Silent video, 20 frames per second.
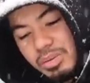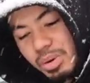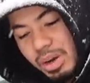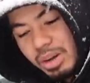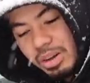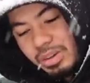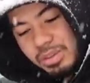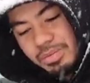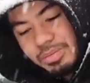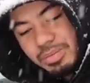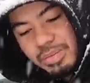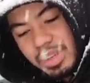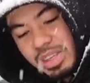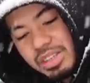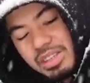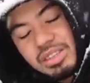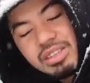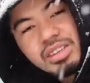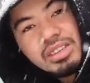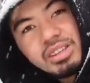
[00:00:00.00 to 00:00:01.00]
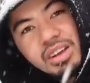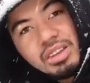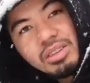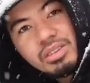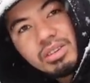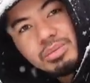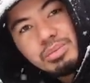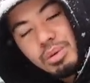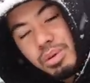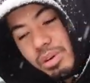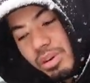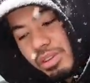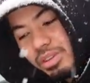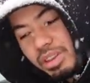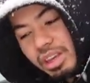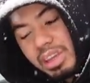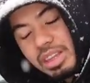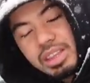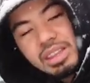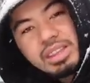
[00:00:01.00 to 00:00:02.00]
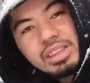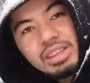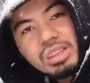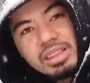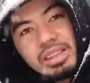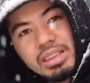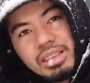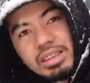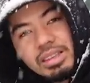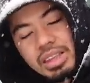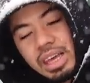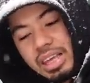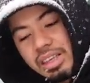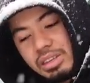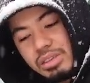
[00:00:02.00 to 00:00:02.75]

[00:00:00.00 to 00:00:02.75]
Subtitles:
Well, this is another important thing that